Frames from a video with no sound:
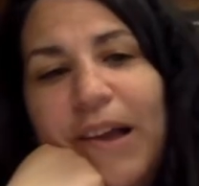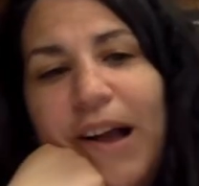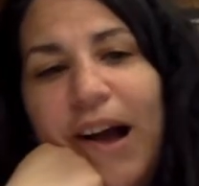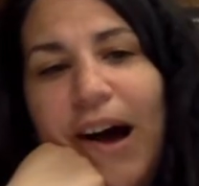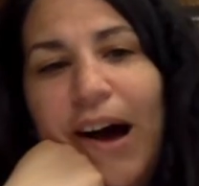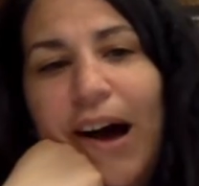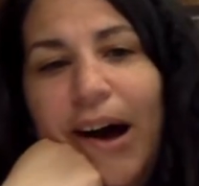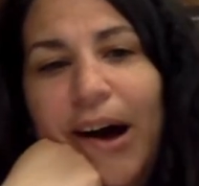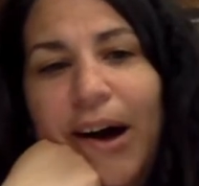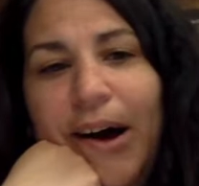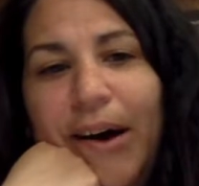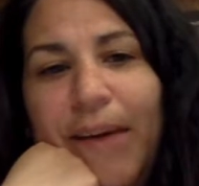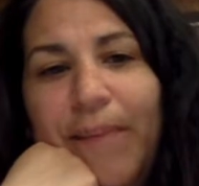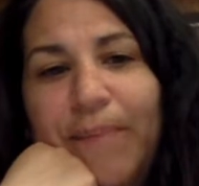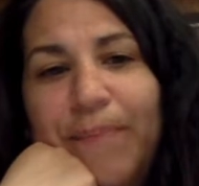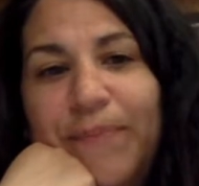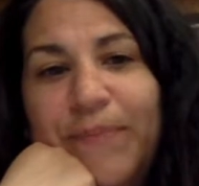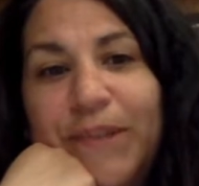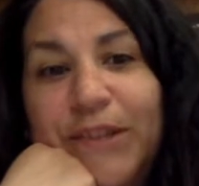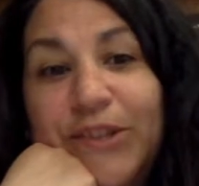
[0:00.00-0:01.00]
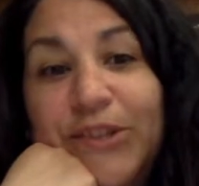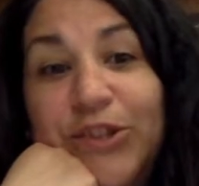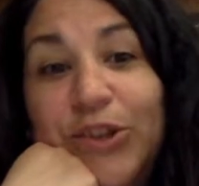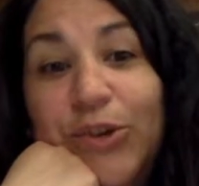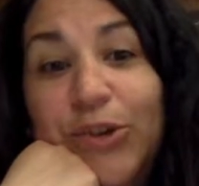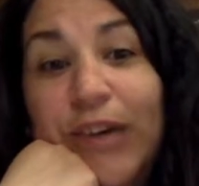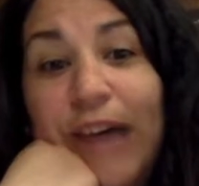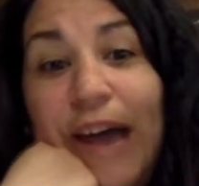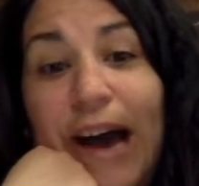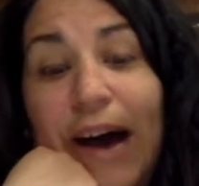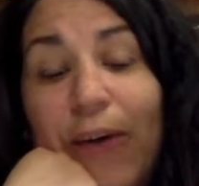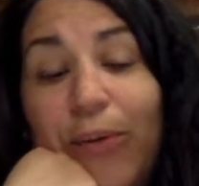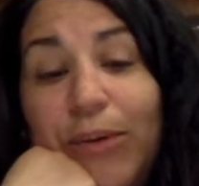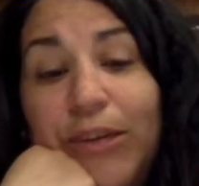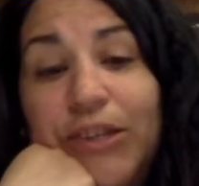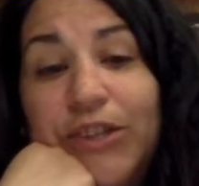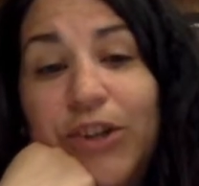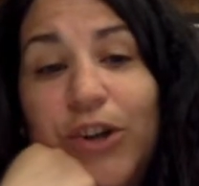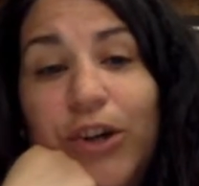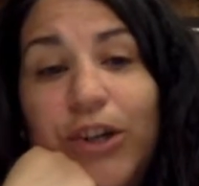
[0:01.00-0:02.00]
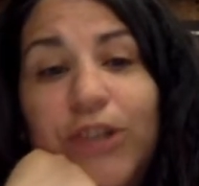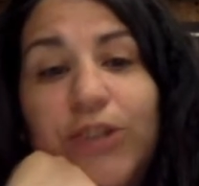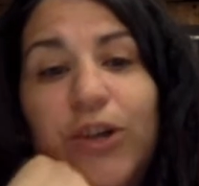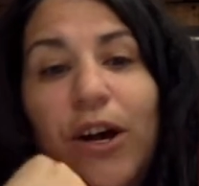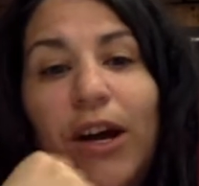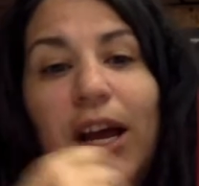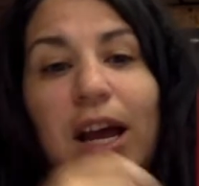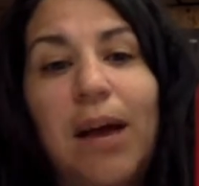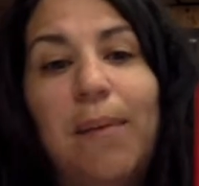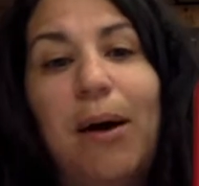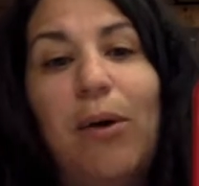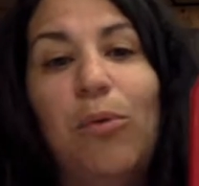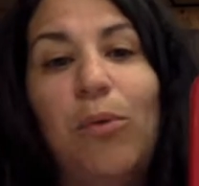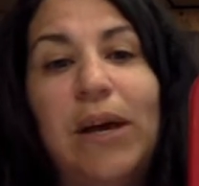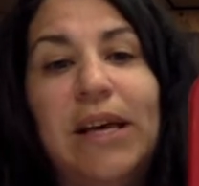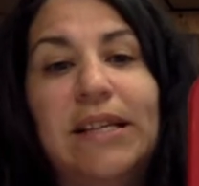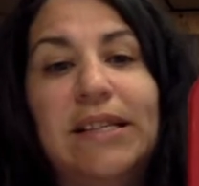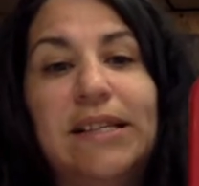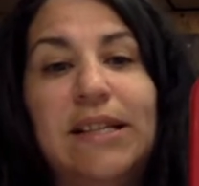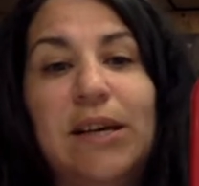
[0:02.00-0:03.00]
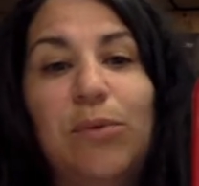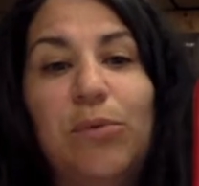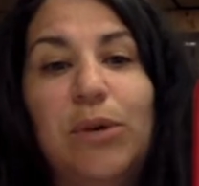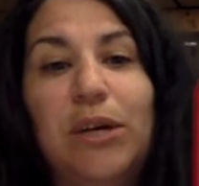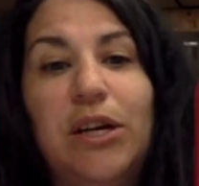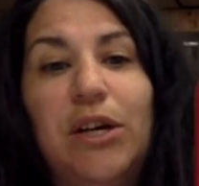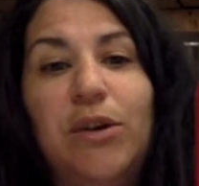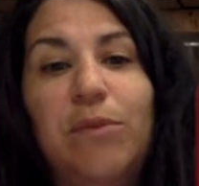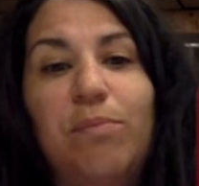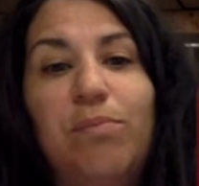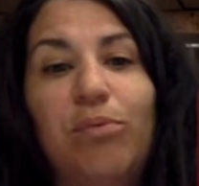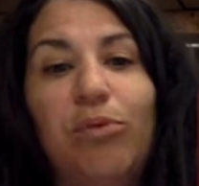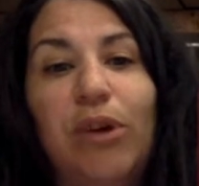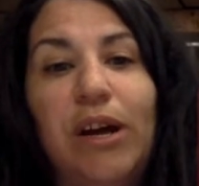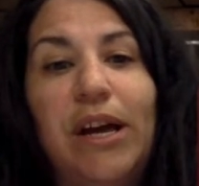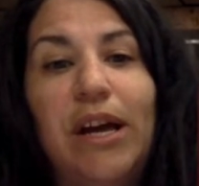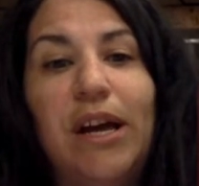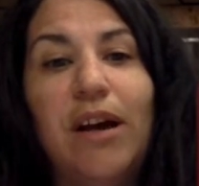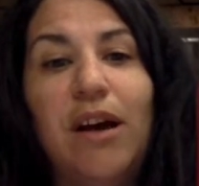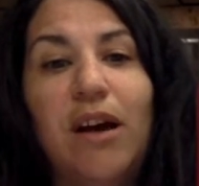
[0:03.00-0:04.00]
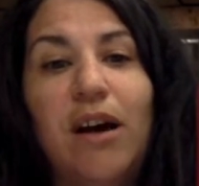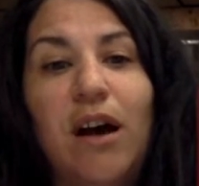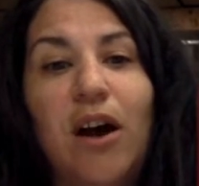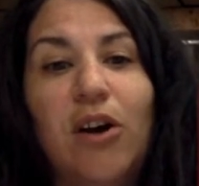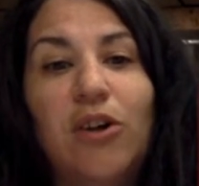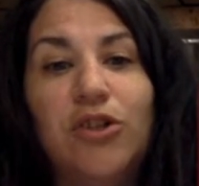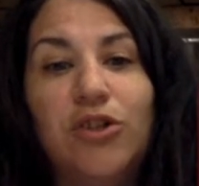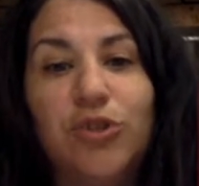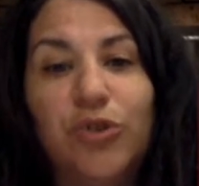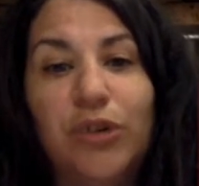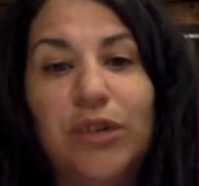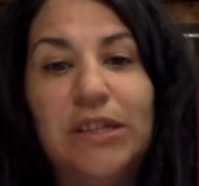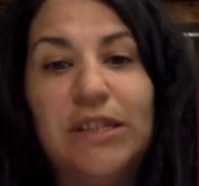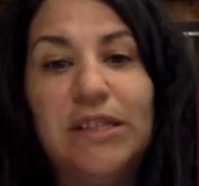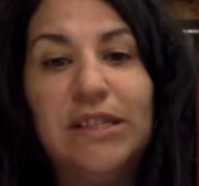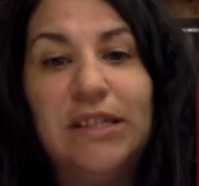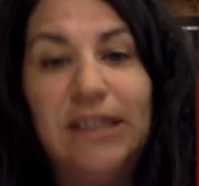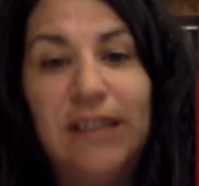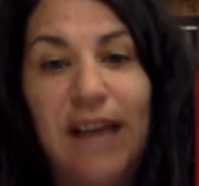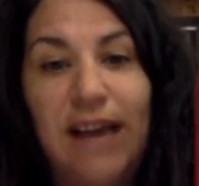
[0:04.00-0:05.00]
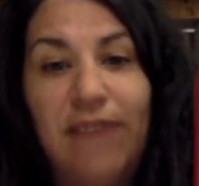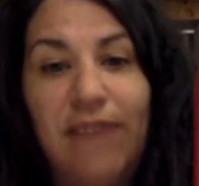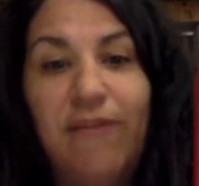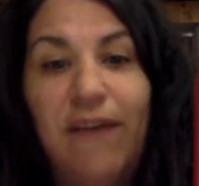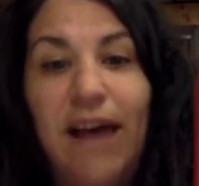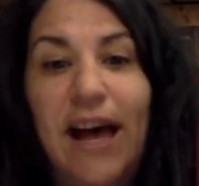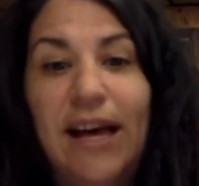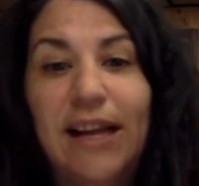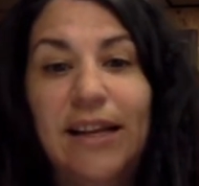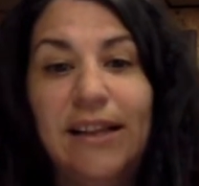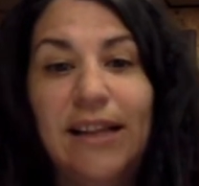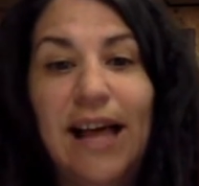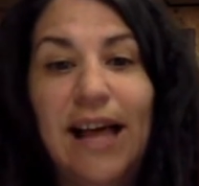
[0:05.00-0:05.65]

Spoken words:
So yeah, we started talking about ways that we could bring our stories to life, and